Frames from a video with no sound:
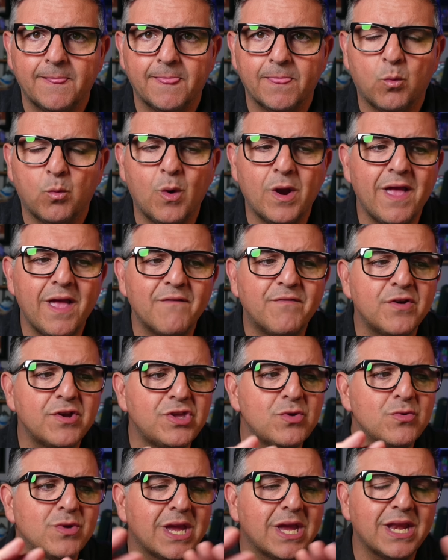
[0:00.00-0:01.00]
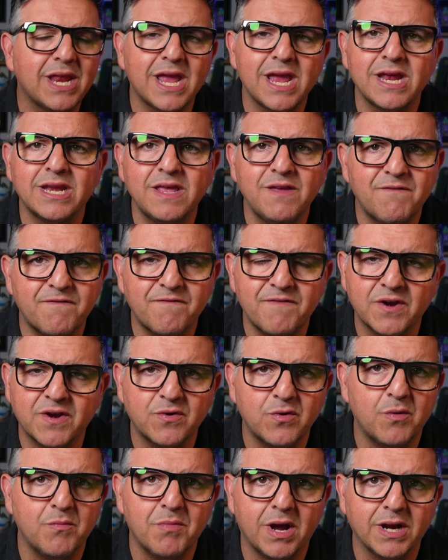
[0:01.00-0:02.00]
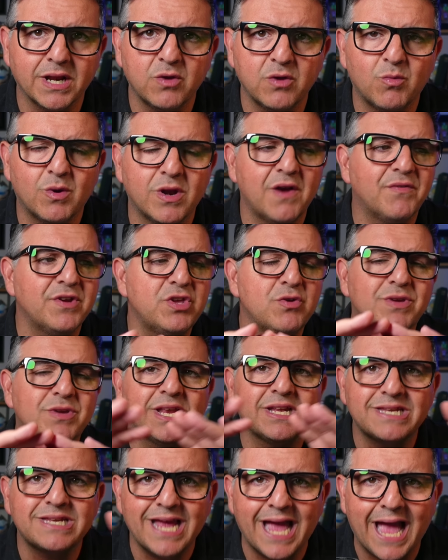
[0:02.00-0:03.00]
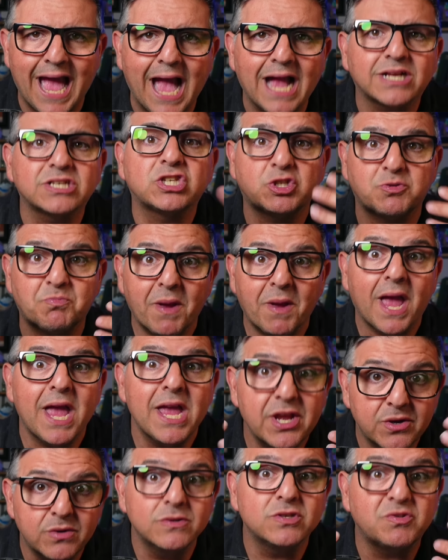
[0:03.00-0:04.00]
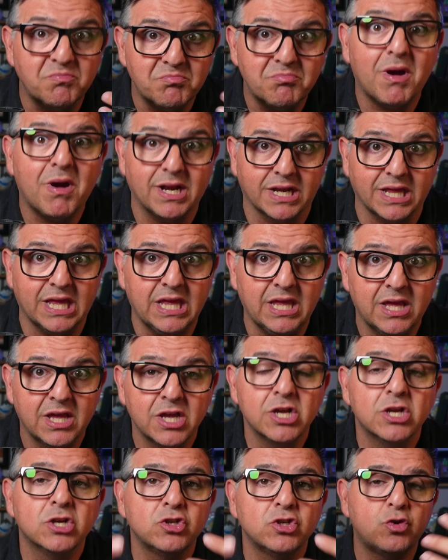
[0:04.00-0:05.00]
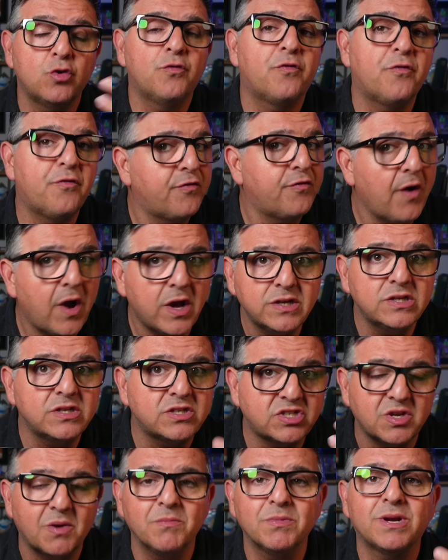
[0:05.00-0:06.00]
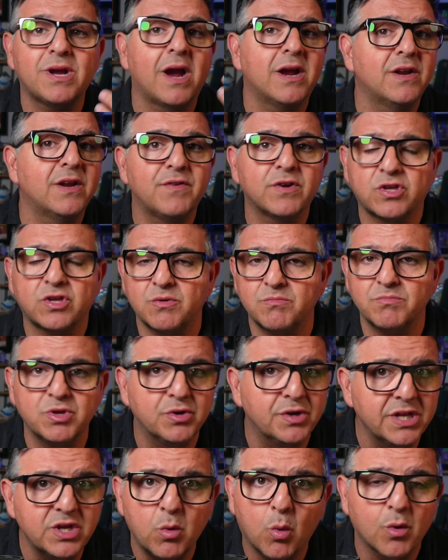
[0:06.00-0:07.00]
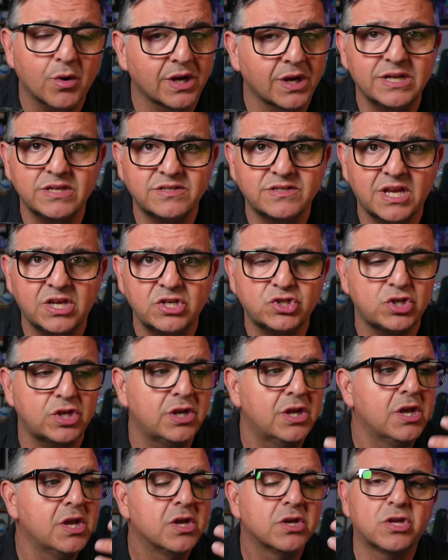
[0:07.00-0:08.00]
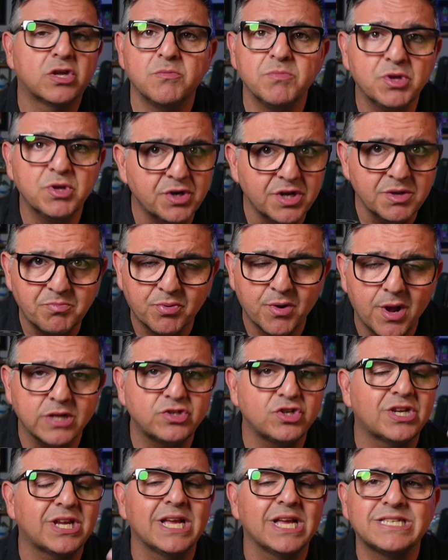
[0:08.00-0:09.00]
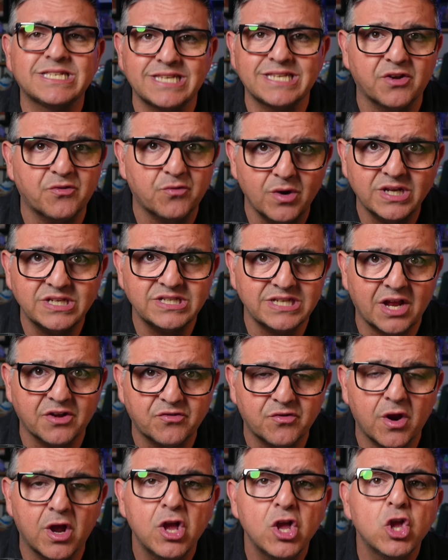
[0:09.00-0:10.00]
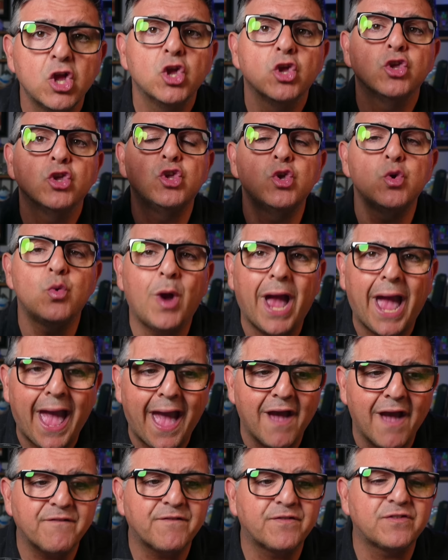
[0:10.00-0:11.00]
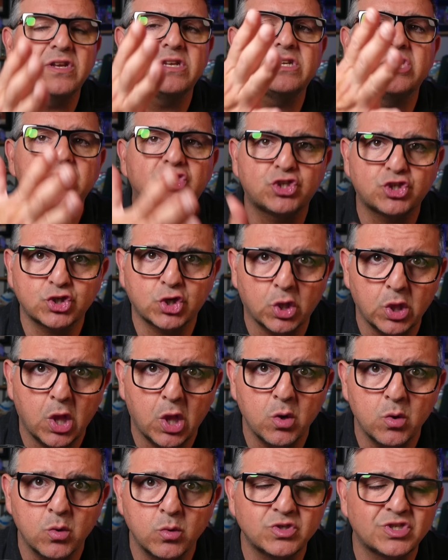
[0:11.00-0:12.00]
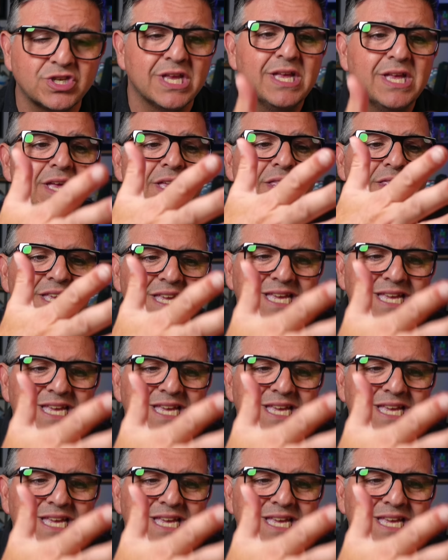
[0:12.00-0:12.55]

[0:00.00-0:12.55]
Whenever you get any federal money, whenever you get taxpayers' money to fund some kind of a community organization, community project, et cetera, you have to disclose the